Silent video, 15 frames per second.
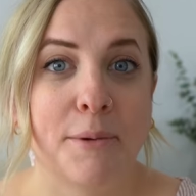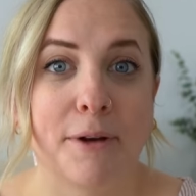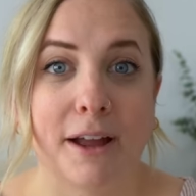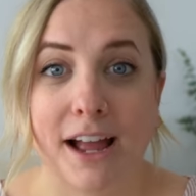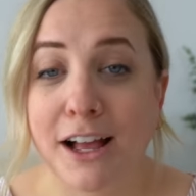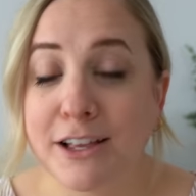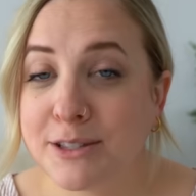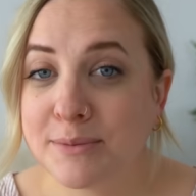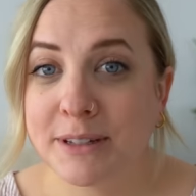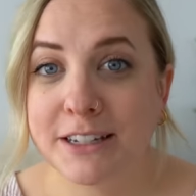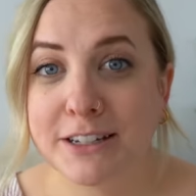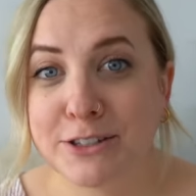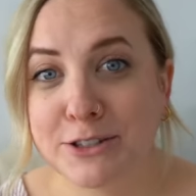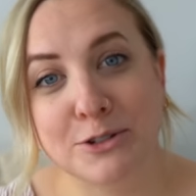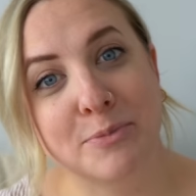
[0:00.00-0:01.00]
My husband
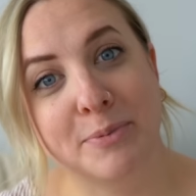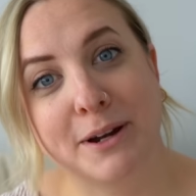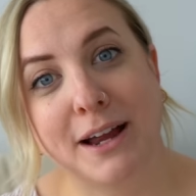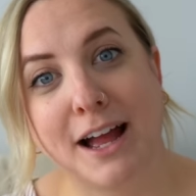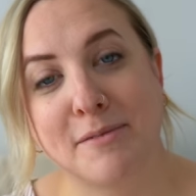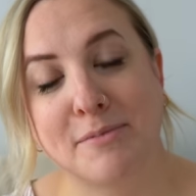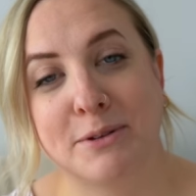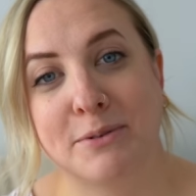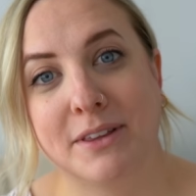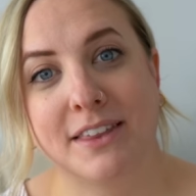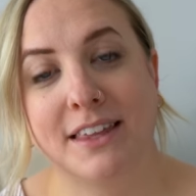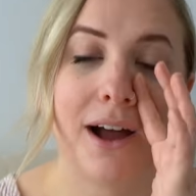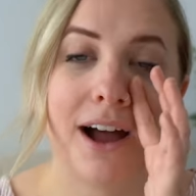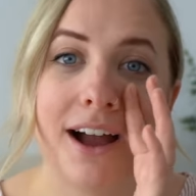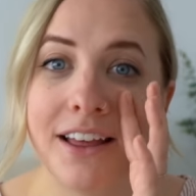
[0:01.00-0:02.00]
is super happy with
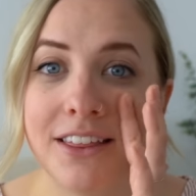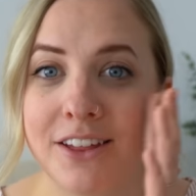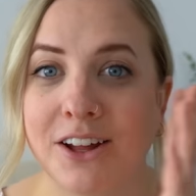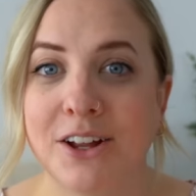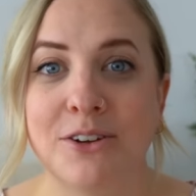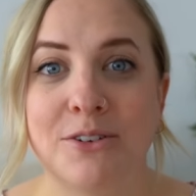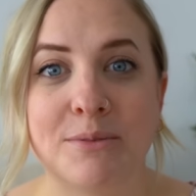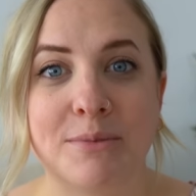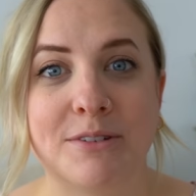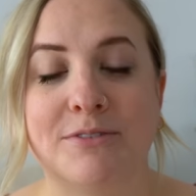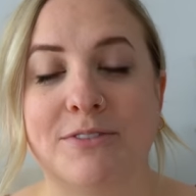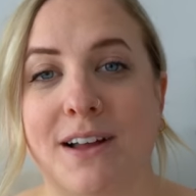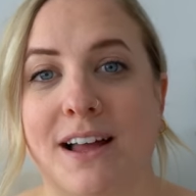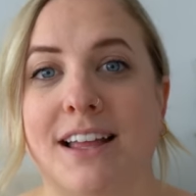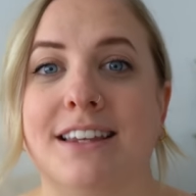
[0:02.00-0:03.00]
it. I thought it would be
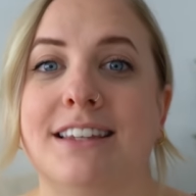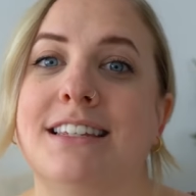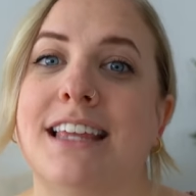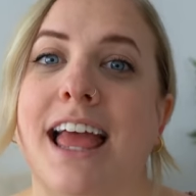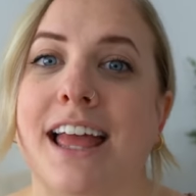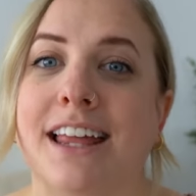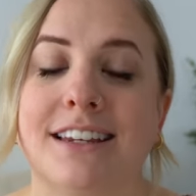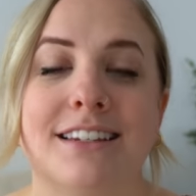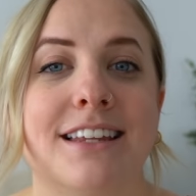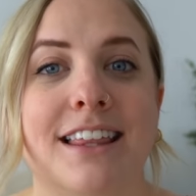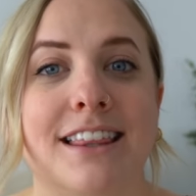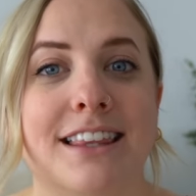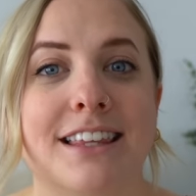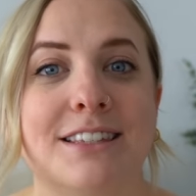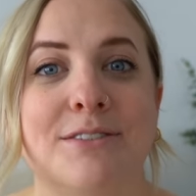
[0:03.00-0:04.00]
fun to end
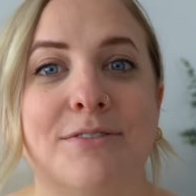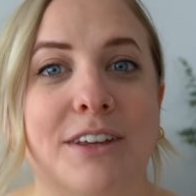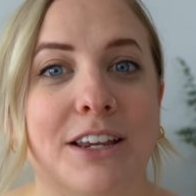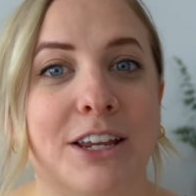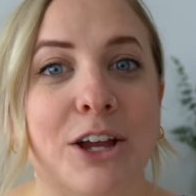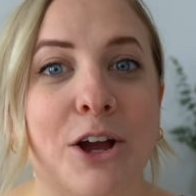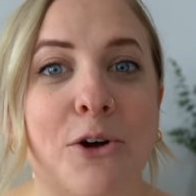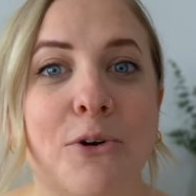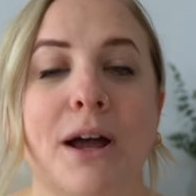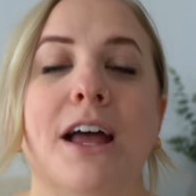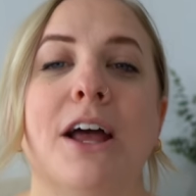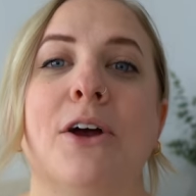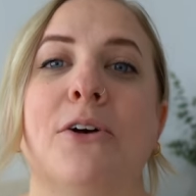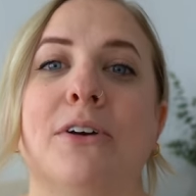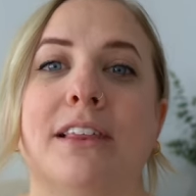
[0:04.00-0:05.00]
this video
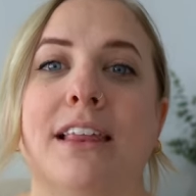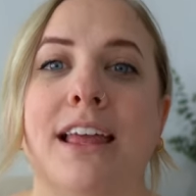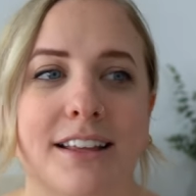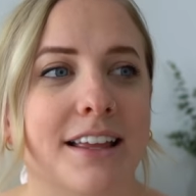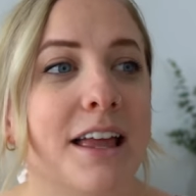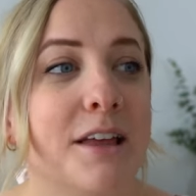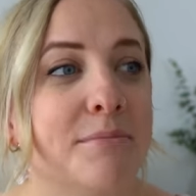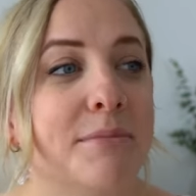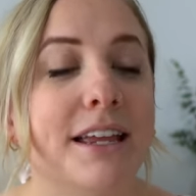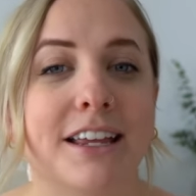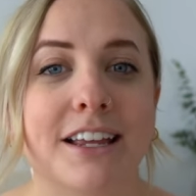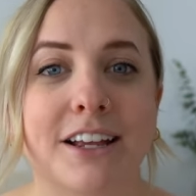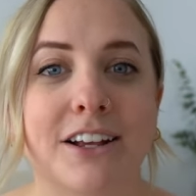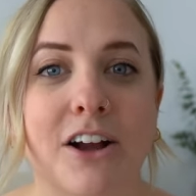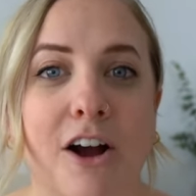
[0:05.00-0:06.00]
with him
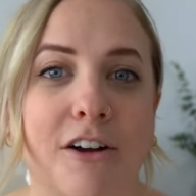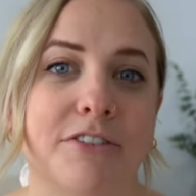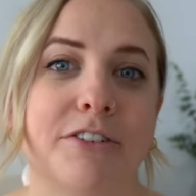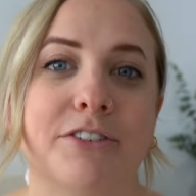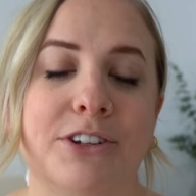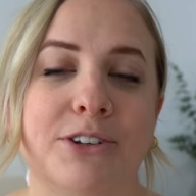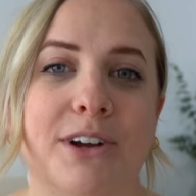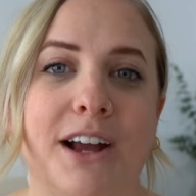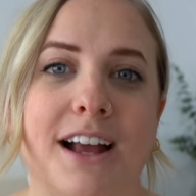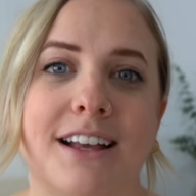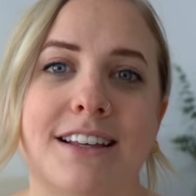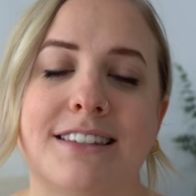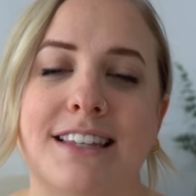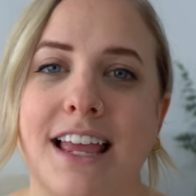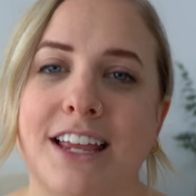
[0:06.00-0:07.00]
making coffee for you
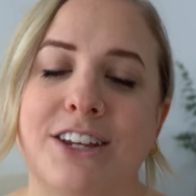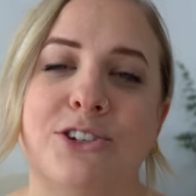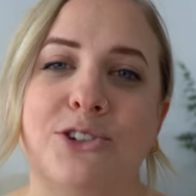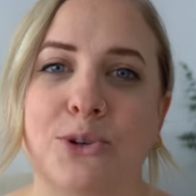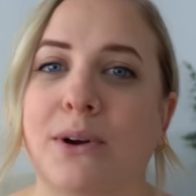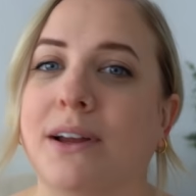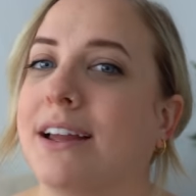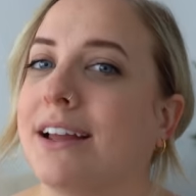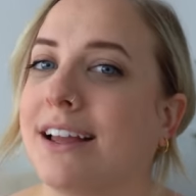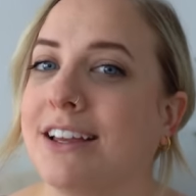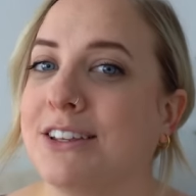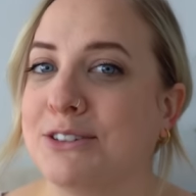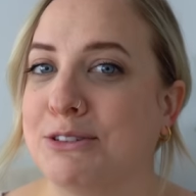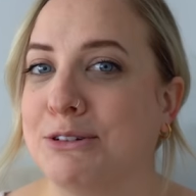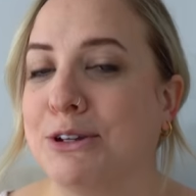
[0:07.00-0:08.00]
guys, enjoying
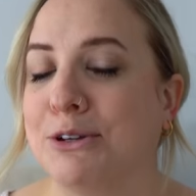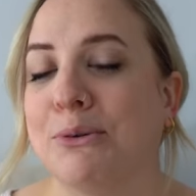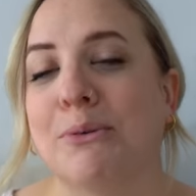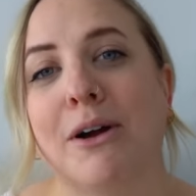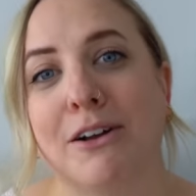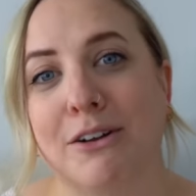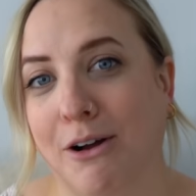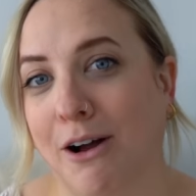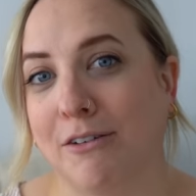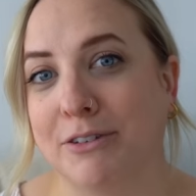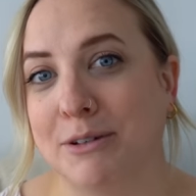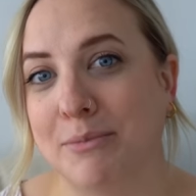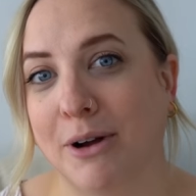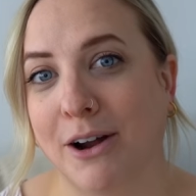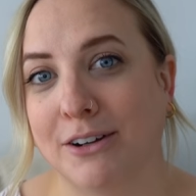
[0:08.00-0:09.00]
his new
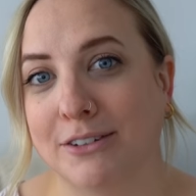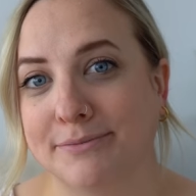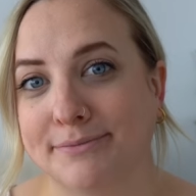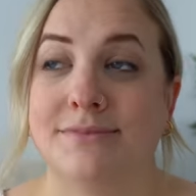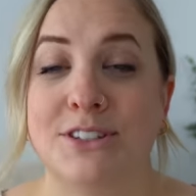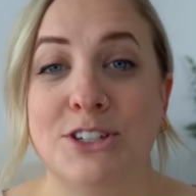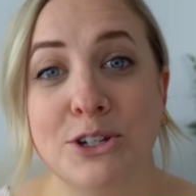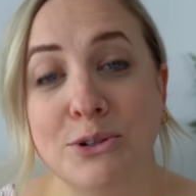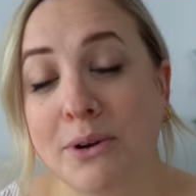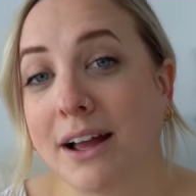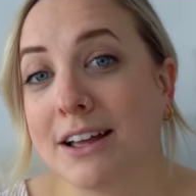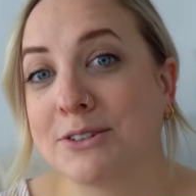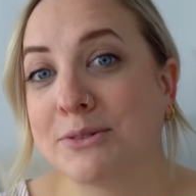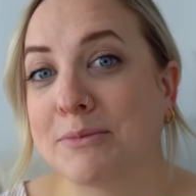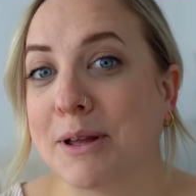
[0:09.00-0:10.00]
coffee bar. Do you
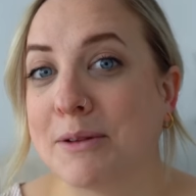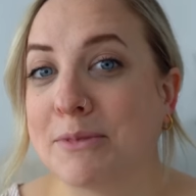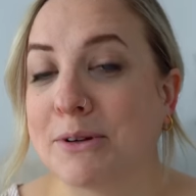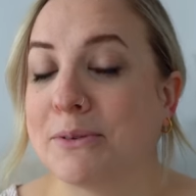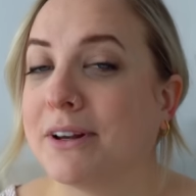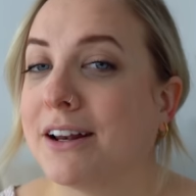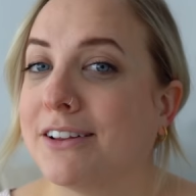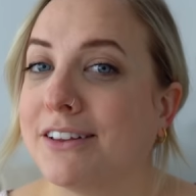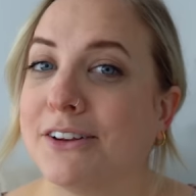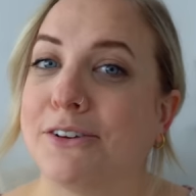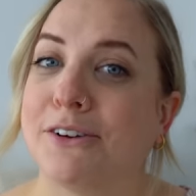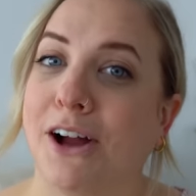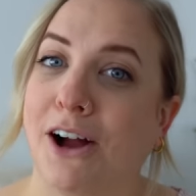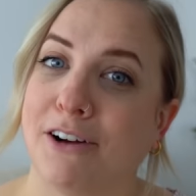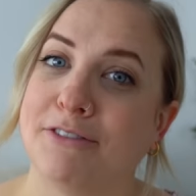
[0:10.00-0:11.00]
guys remember what our little
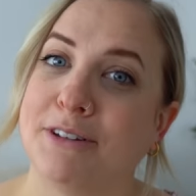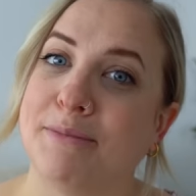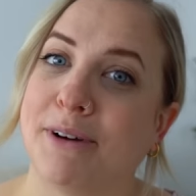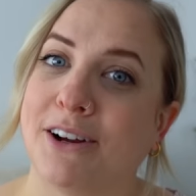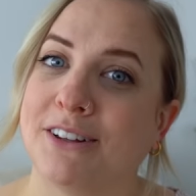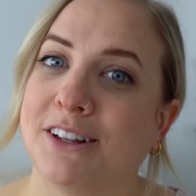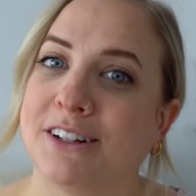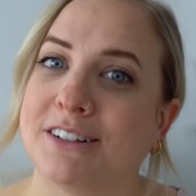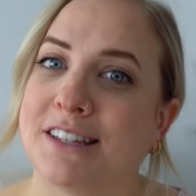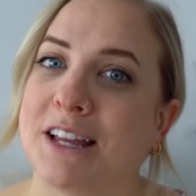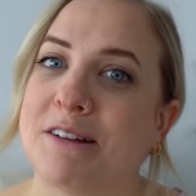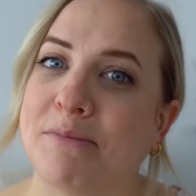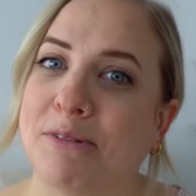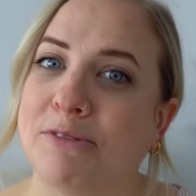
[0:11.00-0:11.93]
coffee bar looked like